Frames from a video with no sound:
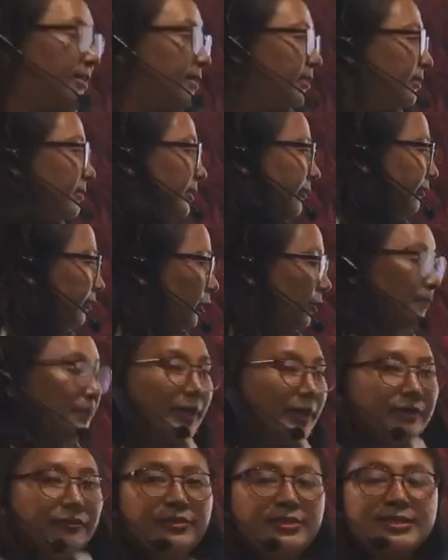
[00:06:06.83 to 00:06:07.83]

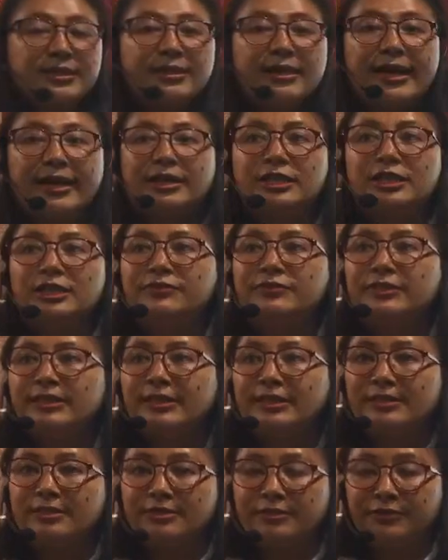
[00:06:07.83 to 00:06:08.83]
development, physical activity
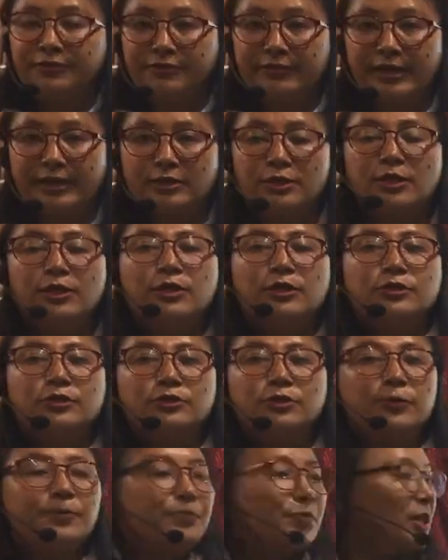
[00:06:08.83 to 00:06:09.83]
is different.
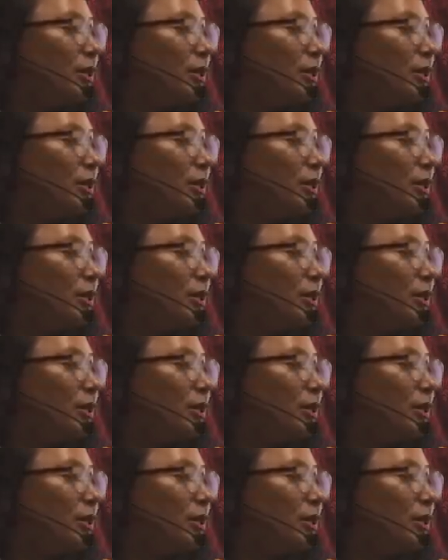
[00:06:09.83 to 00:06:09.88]
So